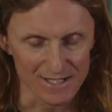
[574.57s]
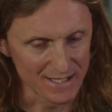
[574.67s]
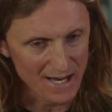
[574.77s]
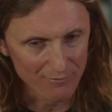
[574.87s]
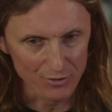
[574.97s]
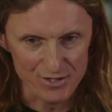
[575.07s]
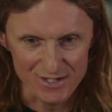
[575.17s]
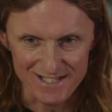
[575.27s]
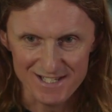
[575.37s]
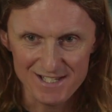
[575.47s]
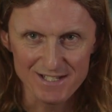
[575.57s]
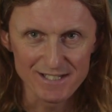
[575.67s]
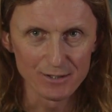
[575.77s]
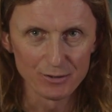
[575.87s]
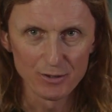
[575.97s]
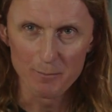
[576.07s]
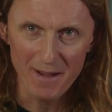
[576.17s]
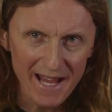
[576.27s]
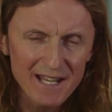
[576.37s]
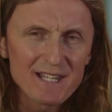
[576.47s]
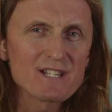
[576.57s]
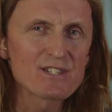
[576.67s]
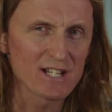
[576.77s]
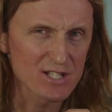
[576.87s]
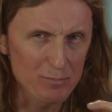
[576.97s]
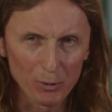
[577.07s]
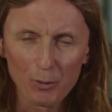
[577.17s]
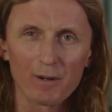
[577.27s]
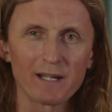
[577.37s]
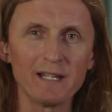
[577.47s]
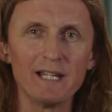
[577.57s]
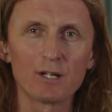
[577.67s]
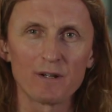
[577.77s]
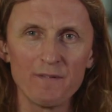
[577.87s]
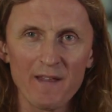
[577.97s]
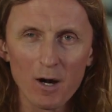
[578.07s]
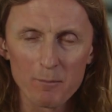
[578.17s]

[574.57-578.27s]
It never sits still. The band is exploring here and there,